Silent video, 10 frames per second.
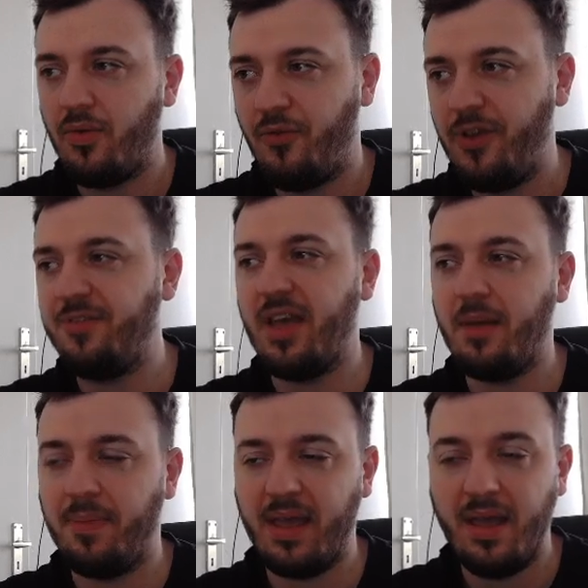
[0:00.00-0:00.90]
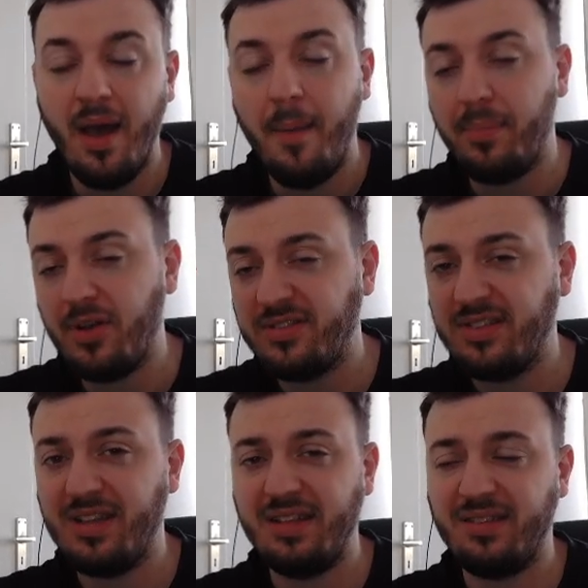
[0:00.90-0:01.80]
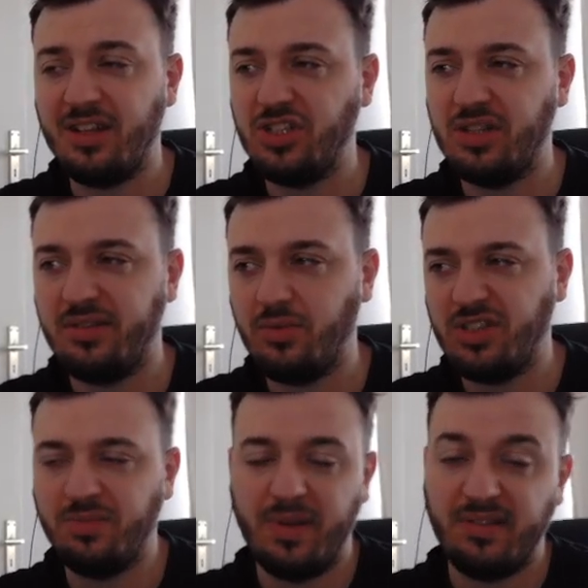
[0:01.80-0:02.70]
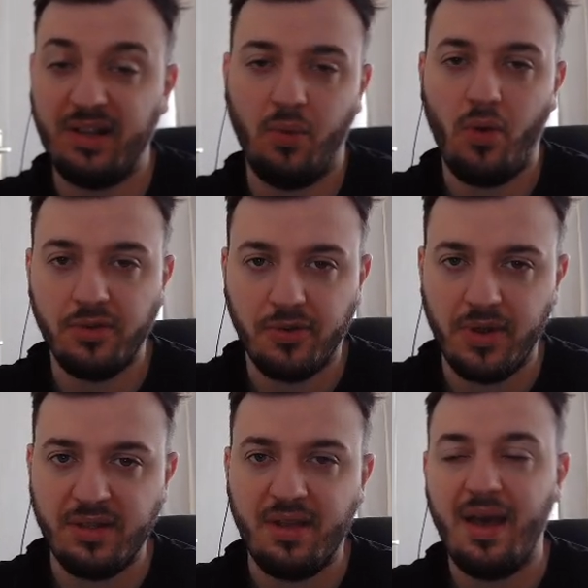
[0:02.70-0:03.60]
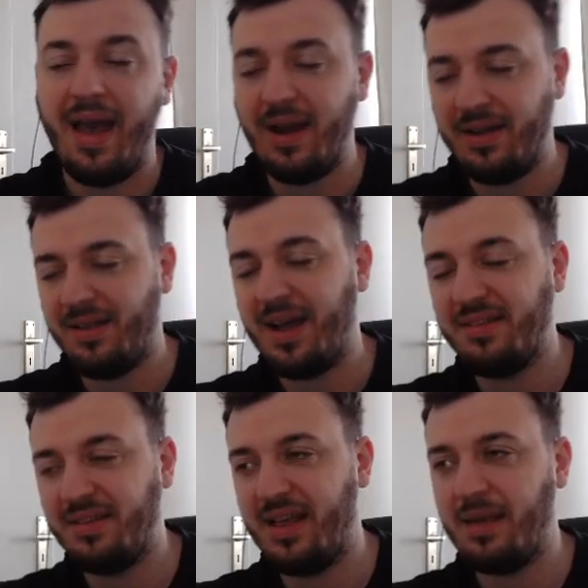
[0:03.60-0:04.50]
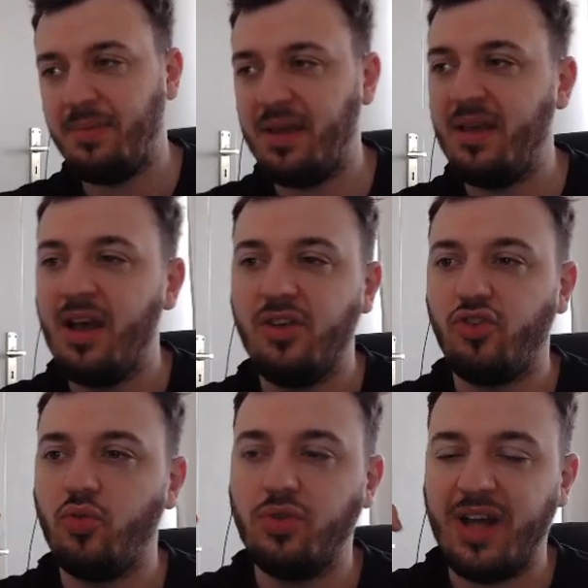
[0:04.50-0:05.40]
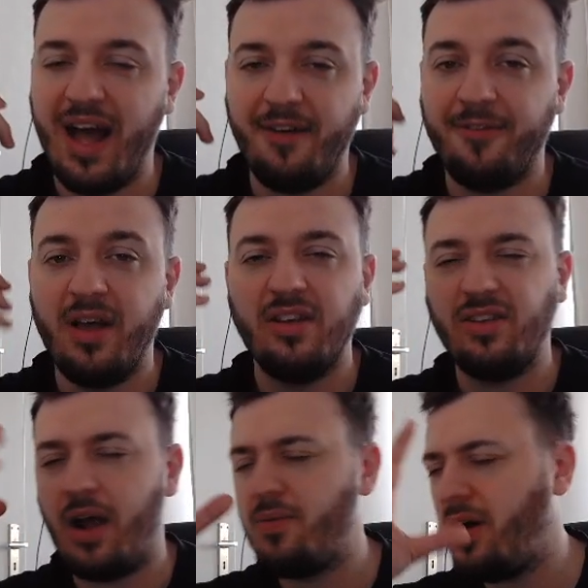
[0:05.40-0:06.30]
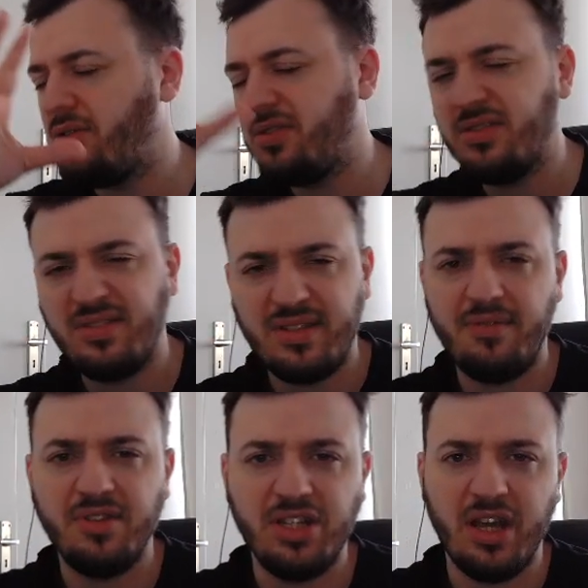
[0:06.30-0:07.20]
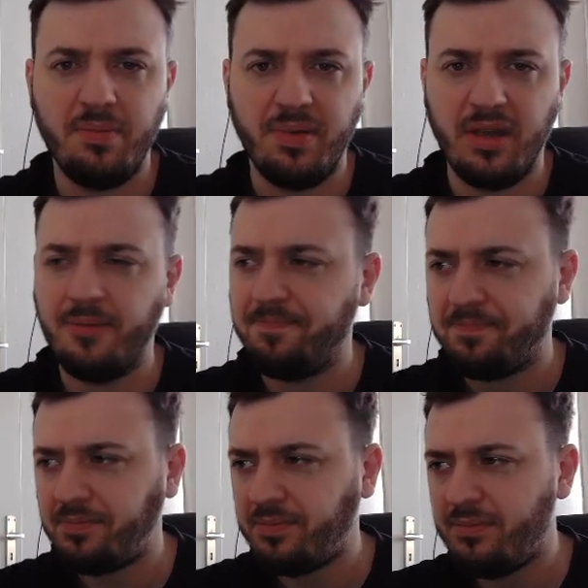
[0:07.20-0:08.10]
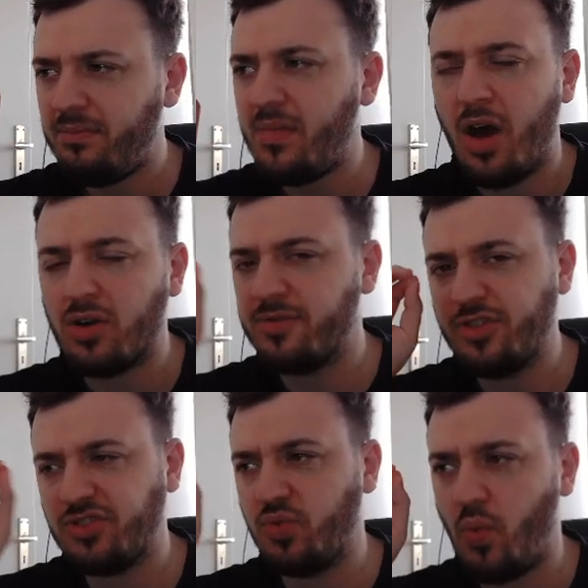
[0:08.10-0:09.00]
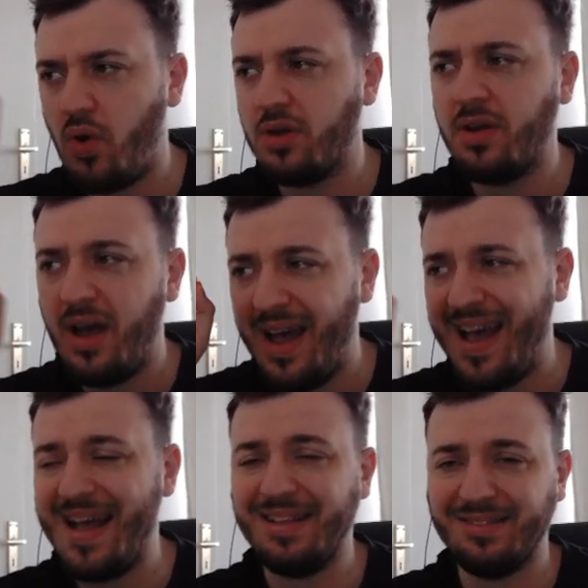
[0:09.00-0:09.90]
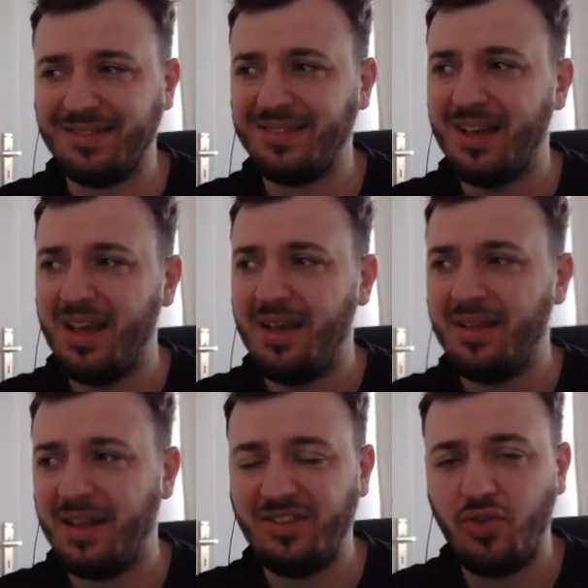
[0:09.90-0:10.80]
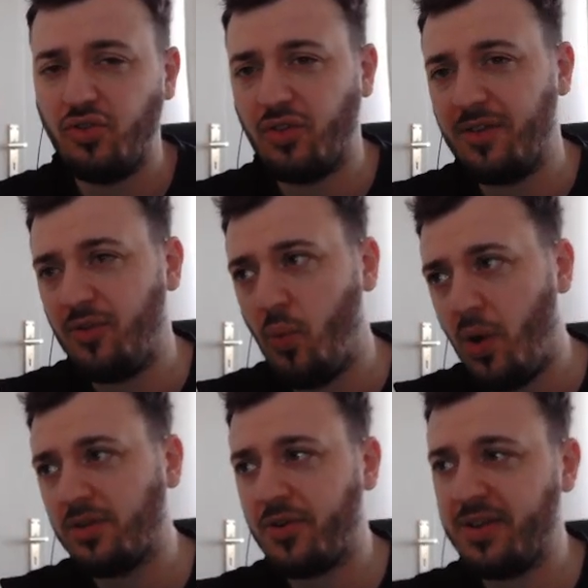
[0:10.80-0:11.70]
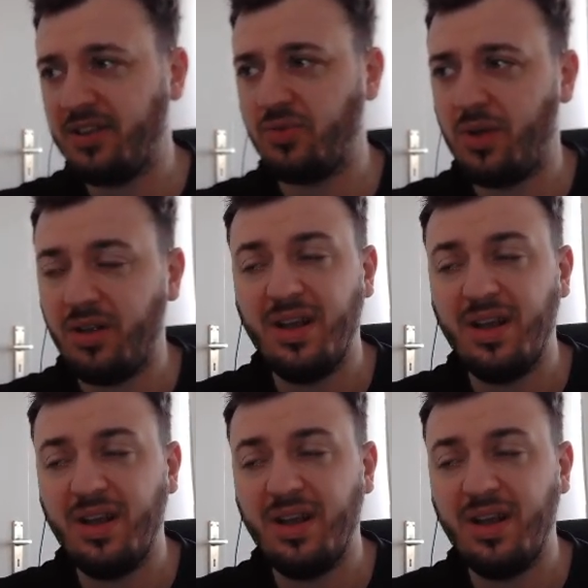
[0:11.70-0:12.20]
50 AP plus the 19 agility, which is basically 1 crit, and 19 AP. So you would have around 70 AP out of just 1 hands. That is going to give you 1 crit as well.